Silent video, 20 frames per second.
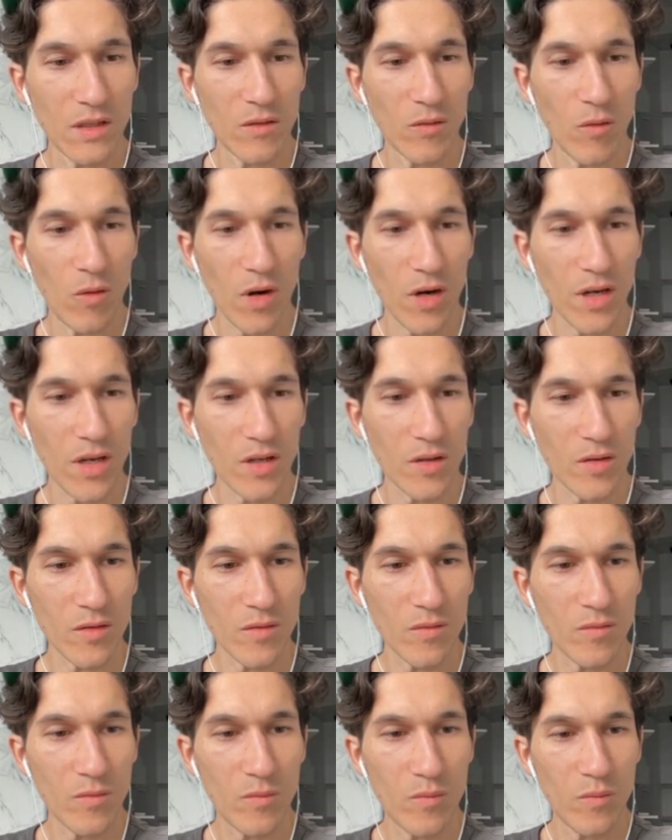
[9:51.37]
Or
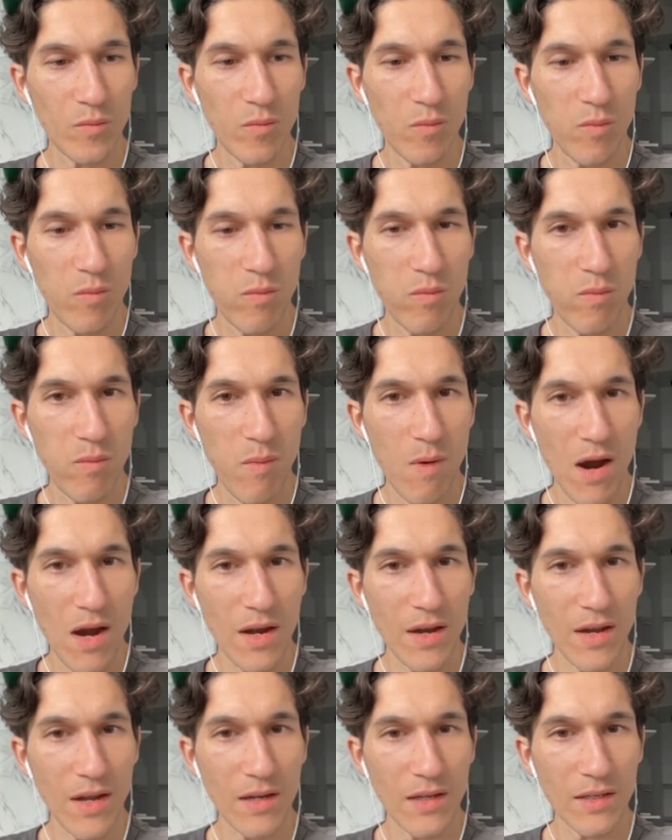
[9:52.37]
can buy
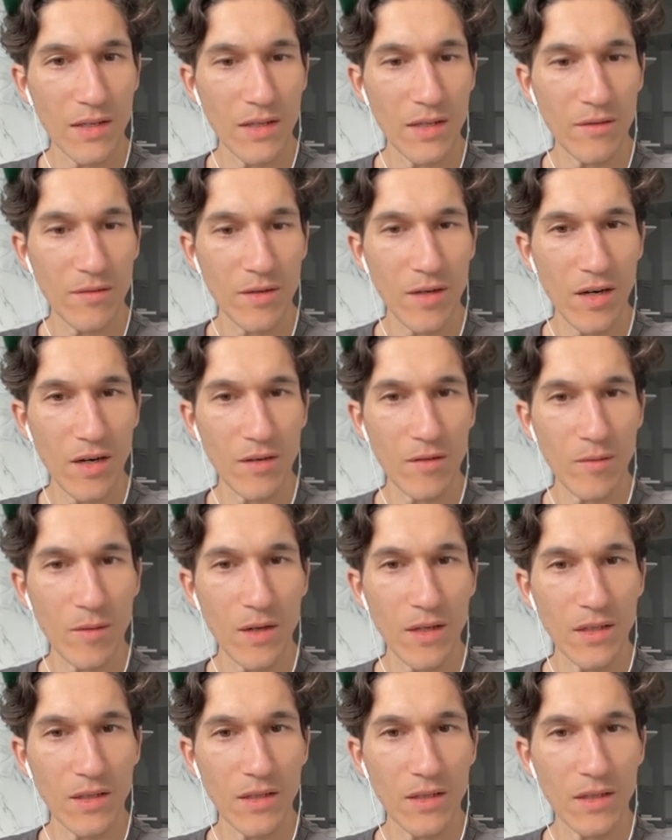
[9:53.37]
another dev card,
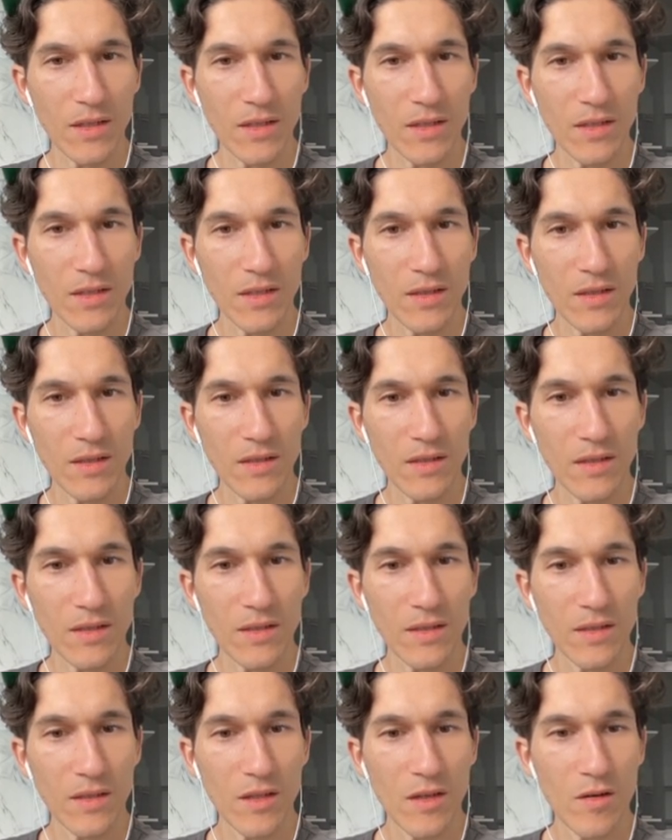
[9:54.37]
right?
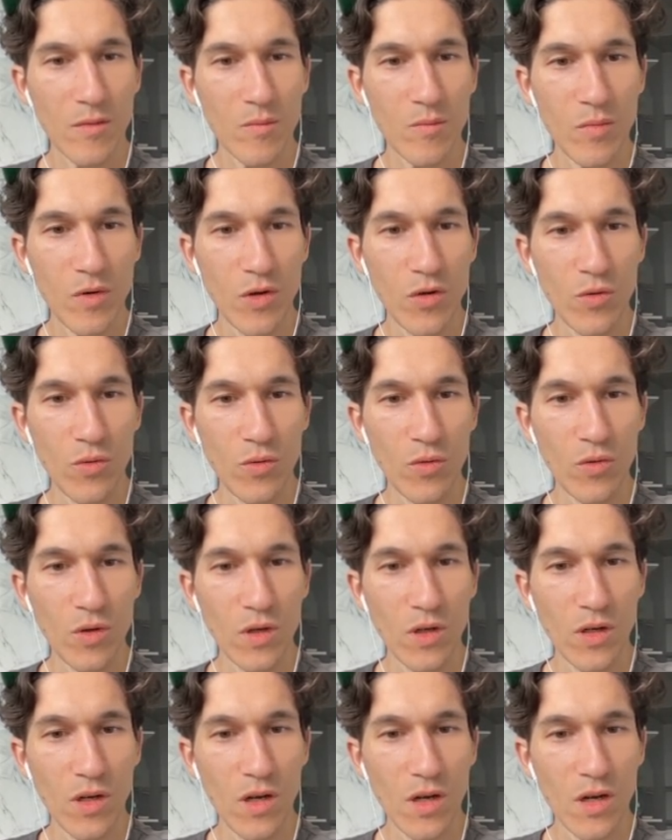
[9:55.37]
Blue.
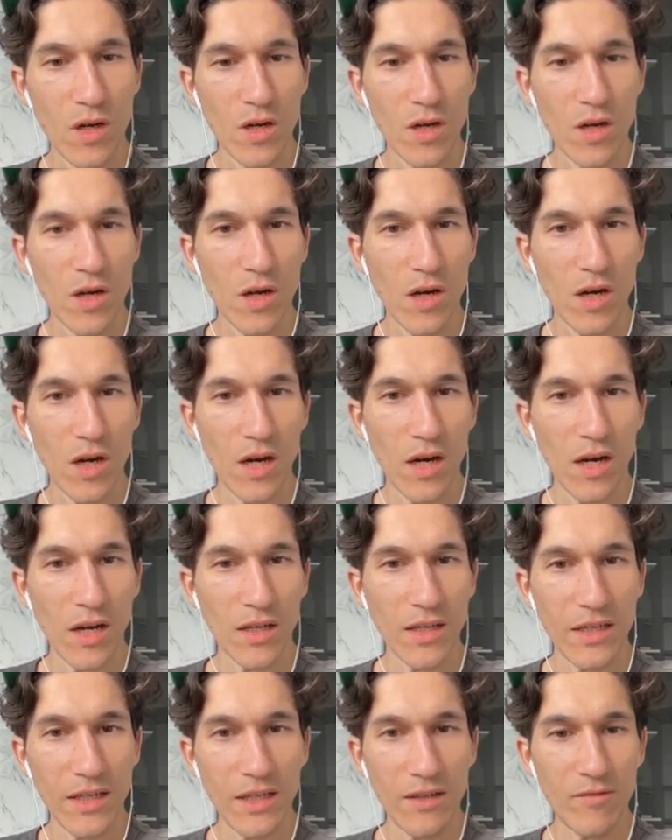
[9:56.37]
Uh-huh,
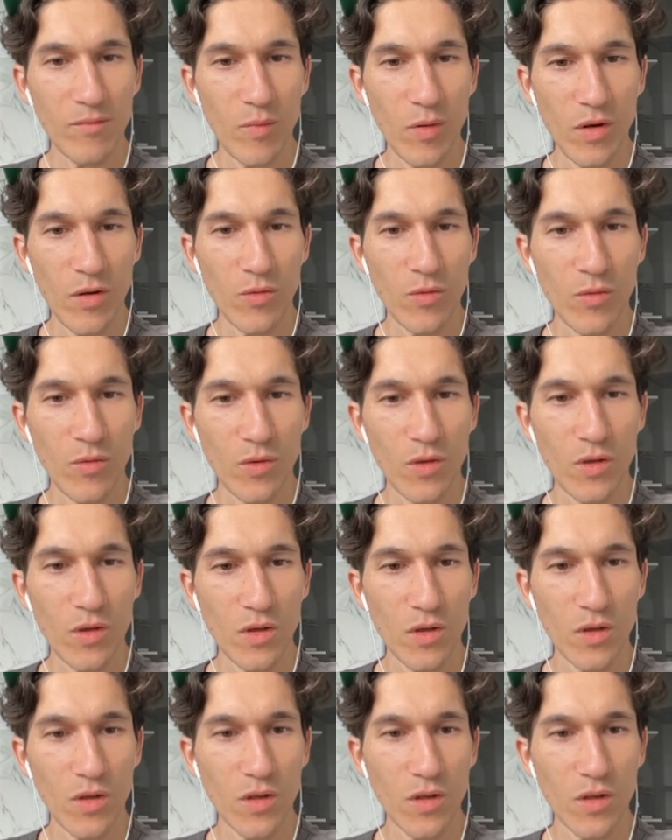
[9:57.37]
give blue